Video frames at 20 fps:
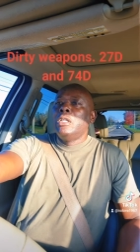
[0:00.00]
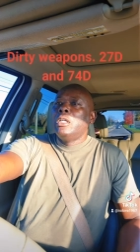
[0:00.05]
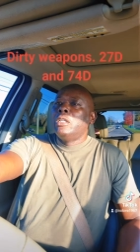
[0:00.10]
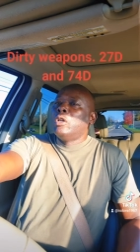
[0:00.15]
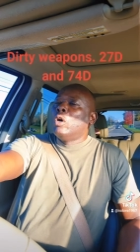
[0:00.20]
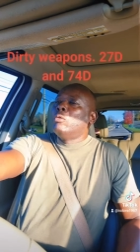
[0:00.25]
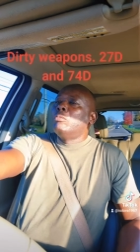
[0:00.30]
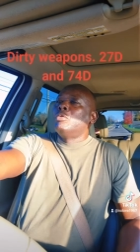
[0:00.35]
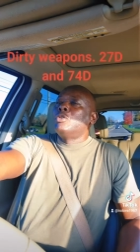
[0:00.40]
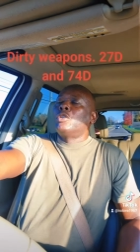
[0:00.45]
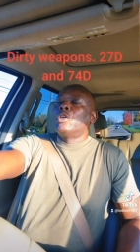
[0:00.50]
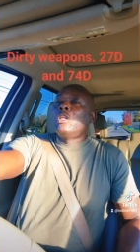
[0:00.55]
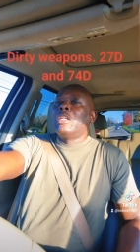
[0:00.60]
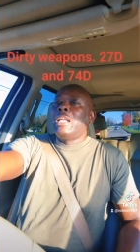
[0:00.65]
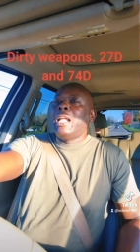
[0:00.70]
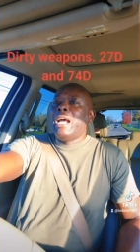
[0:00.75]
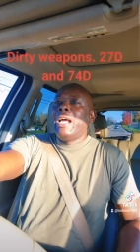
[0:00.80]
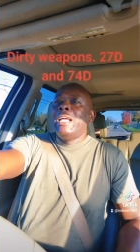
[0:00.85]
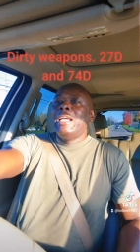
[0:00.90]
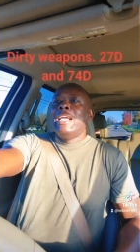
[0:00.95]
Nope, sure
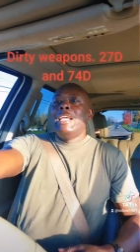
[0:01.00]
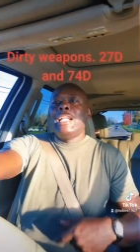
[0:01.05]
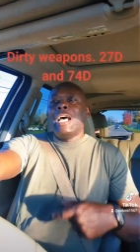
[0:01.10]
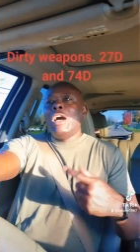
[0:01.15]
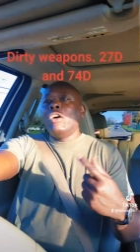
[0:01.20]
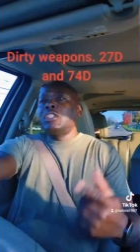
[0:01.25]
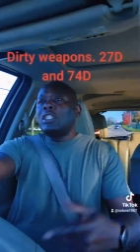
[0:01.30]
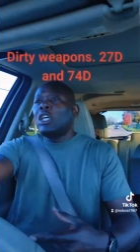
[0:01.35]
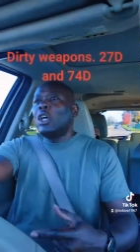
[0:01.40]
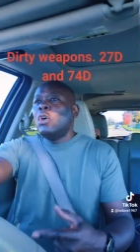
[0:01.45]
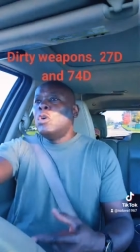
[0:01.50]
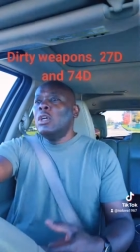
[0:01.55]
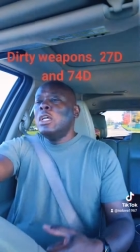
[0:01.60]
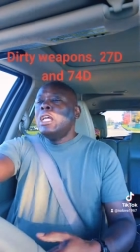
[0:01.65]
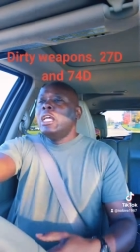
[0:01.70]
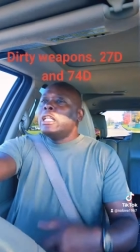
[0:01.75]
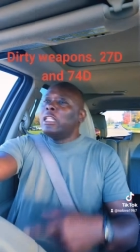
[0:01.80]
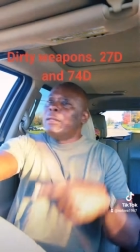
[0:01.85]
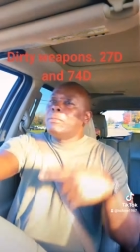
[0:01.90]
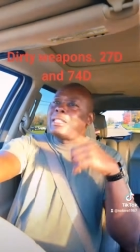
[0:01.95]
not. And also,
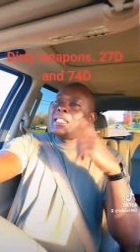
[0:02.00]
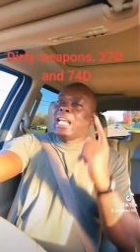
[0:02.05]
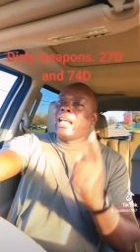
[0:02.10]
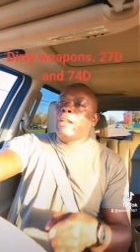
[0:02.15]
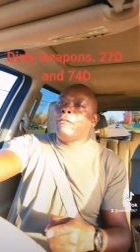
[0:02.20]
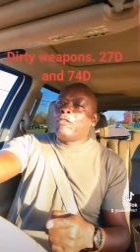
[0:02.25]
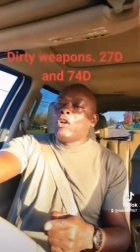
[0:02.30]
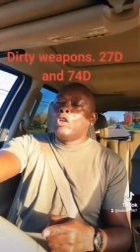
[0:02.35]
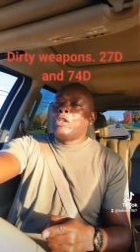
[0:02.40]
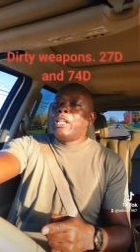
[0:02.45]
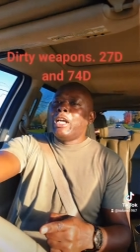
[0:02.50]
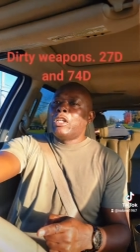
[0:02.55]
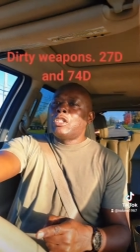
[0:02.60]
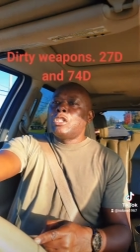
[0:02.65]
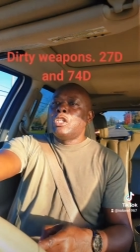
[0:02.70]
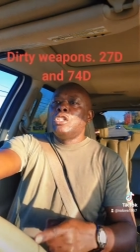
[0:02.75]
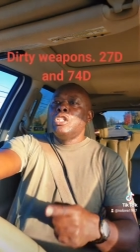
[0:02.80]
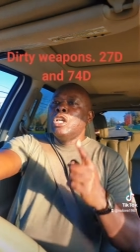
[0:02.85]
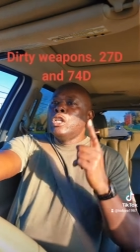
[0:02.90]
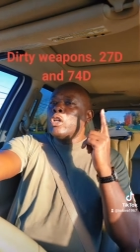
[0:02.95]
them 74
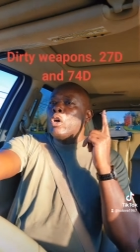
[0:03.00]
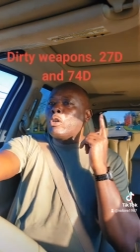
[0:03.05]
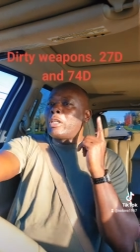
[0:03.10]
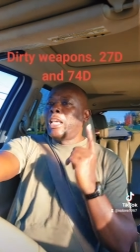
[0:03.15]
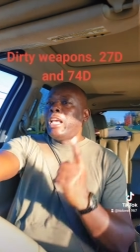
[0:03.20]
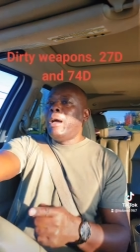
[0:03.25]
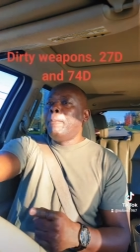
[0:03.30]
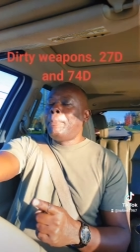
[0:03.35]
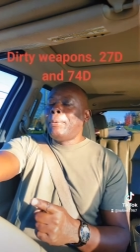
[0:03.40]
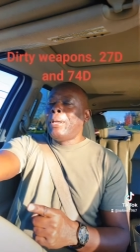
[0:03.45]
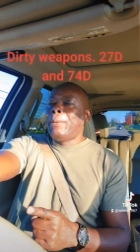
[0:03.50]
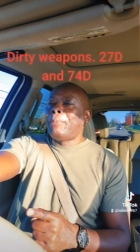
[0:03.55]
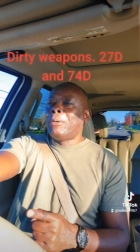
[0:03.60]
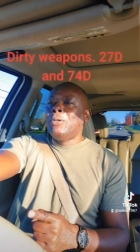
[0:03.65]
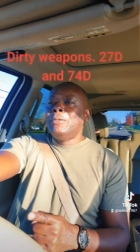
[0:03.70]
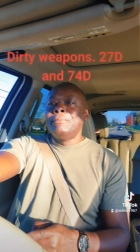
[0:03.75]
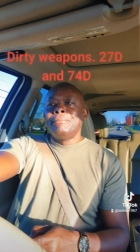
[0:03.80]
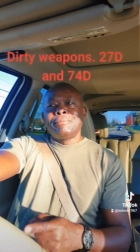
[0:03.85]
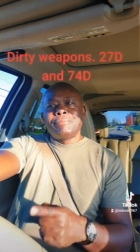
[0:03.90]
Deltas, they'll kill people